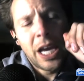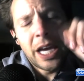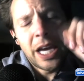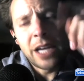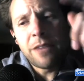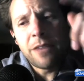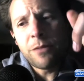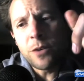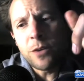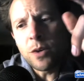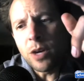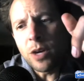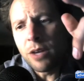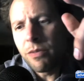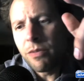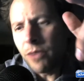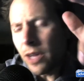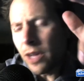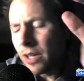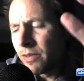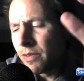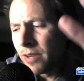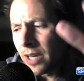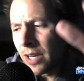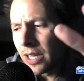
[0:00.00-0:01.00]
And if you if
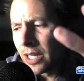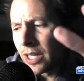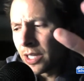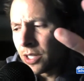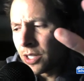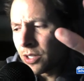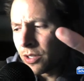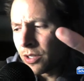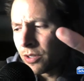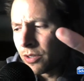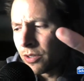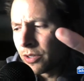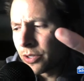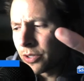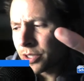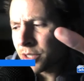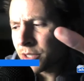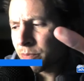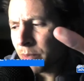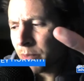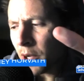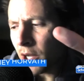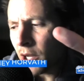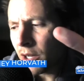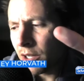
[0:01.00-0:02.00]
in, in you're
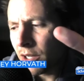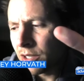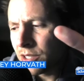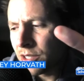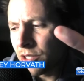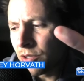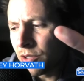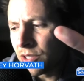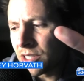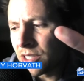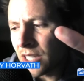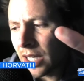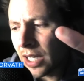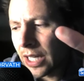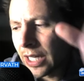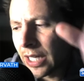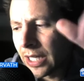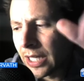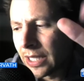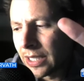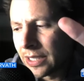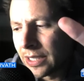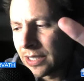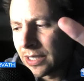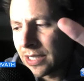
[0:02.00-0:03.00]
spot on too, because like
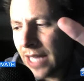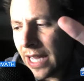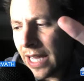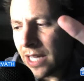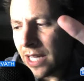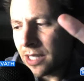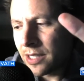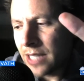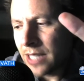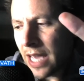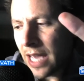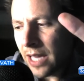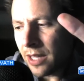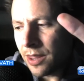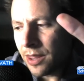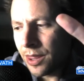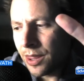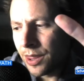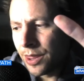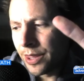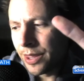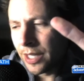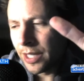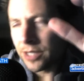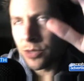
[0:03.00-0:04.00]
take take
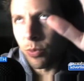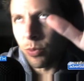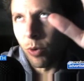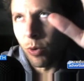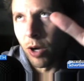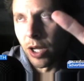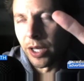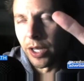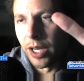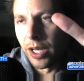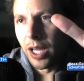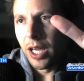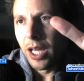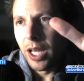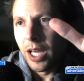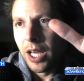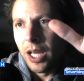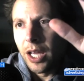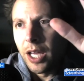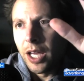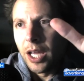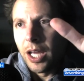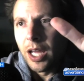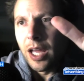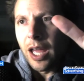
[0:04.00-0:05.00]
this one.
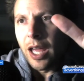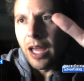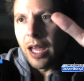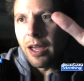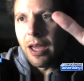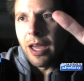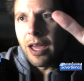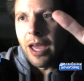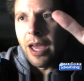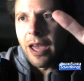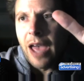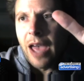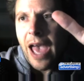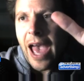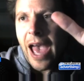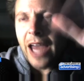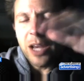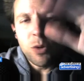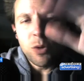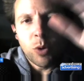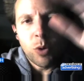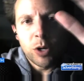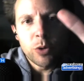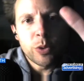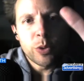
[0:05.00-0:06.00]

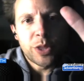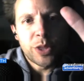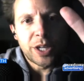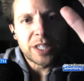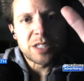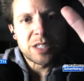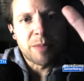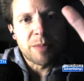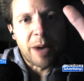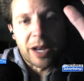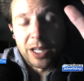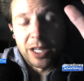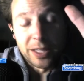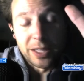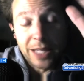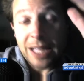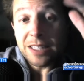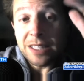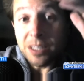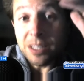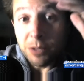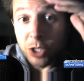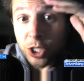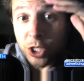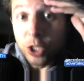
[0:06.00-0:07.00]
Anyone who thinks about it, and
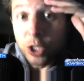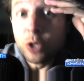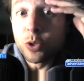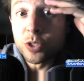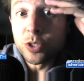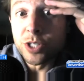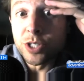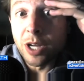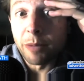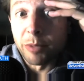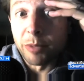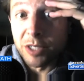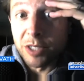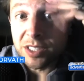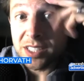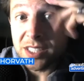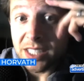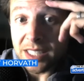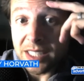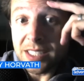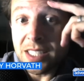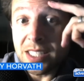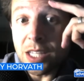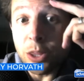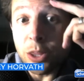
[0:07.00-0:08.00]
that's a huge number,
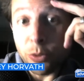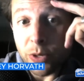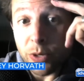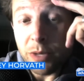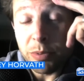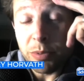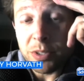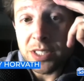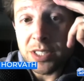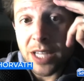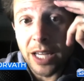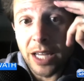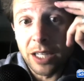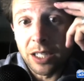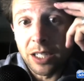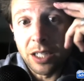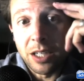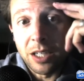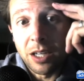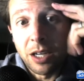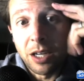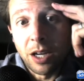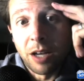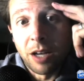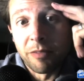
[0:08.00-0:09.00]
sixty three percent
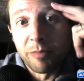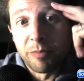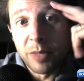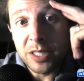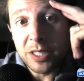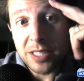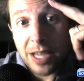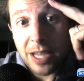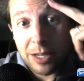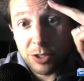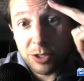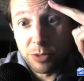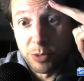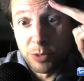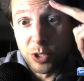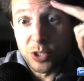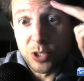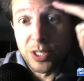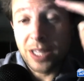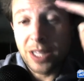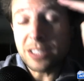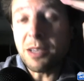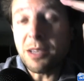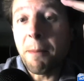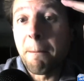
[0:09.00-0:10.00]
of misattribution.
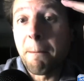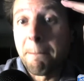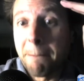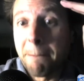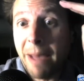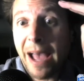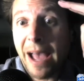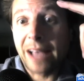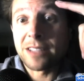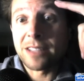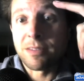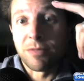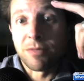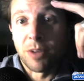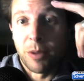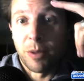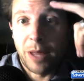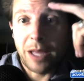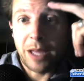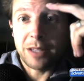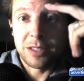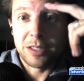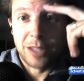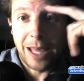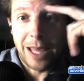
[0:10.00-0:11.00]
That's a massive number.
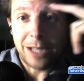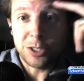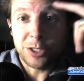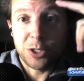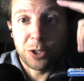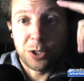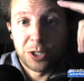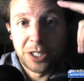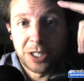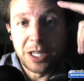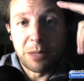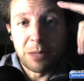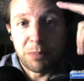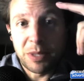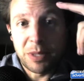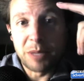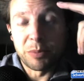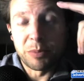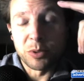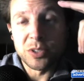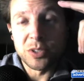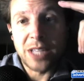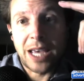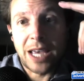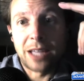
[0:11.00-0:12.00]
That that should get
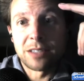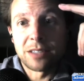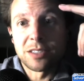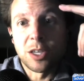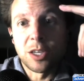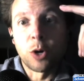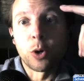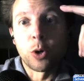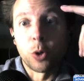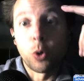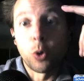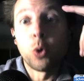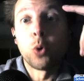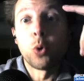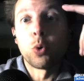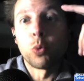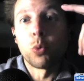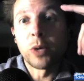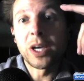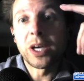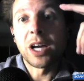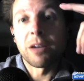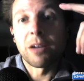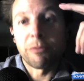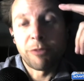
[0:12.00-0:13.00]
people's heads going. Oh,
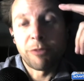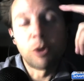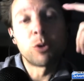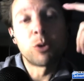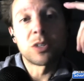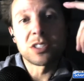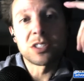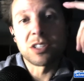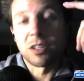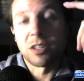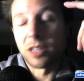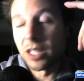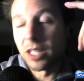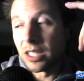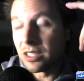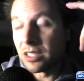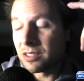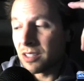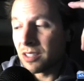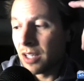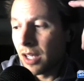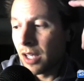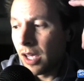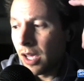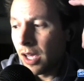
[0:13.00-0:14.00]
we got to focus on
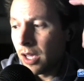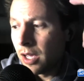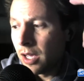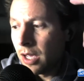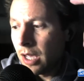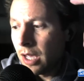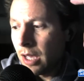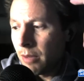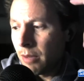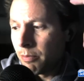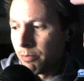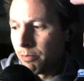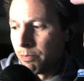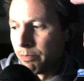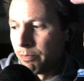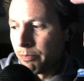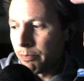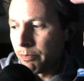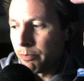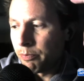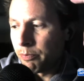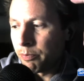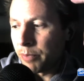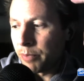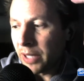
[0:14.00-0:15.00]
this.
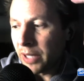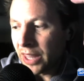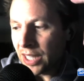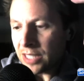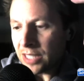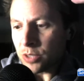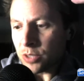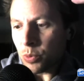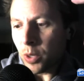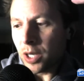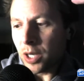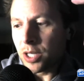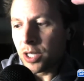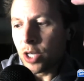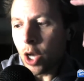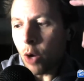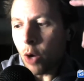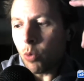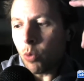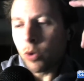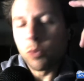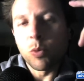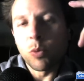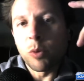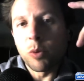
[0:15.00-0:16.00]
But this one, no
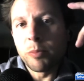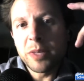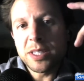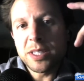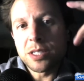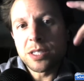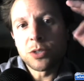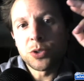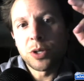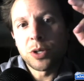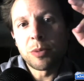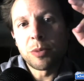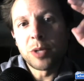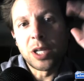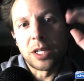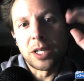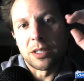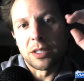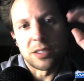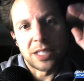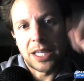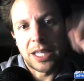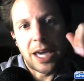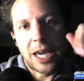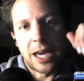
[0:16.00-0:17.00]
one will misattribute
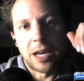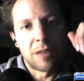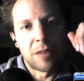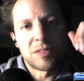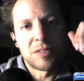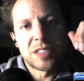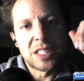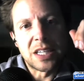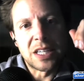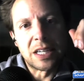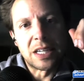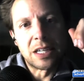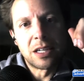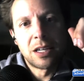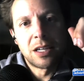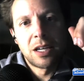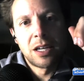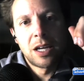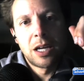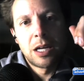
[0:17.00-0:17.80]
it to KFC.